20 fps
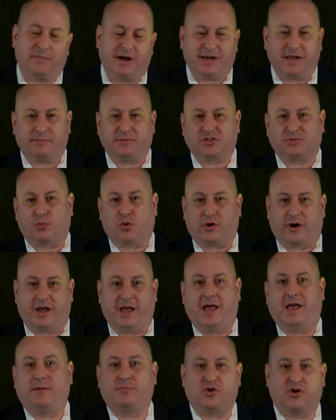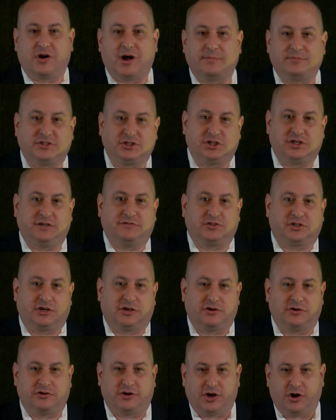My name is Maury Haber. I'm the Chief
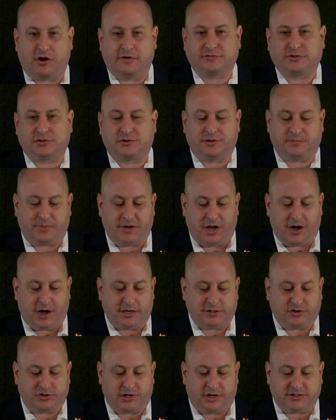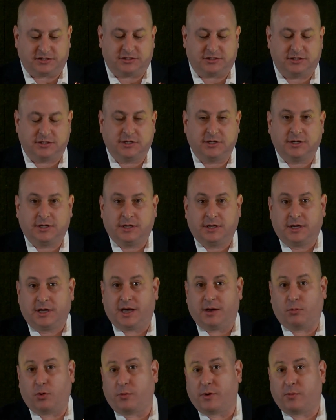Security Officer at BeyondTrust.
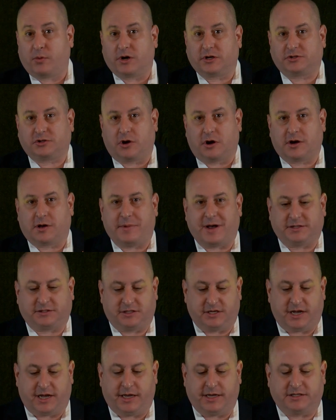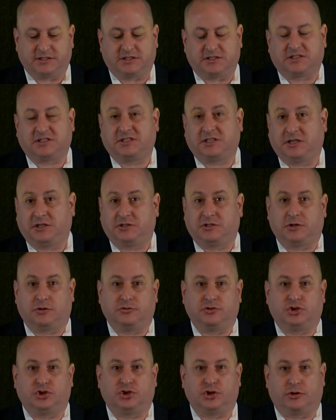And what we want to talk about today is a
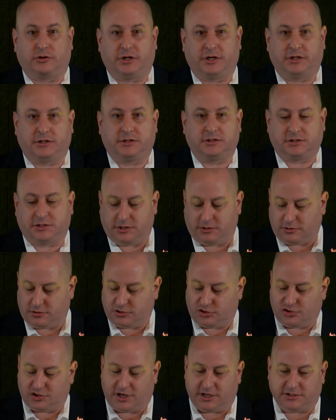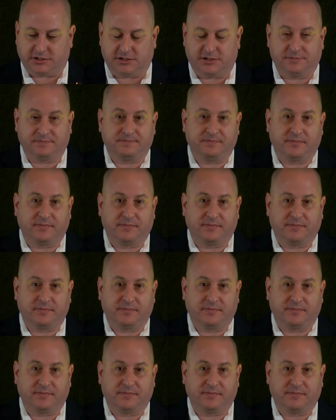CISO's journey to Zero Trust.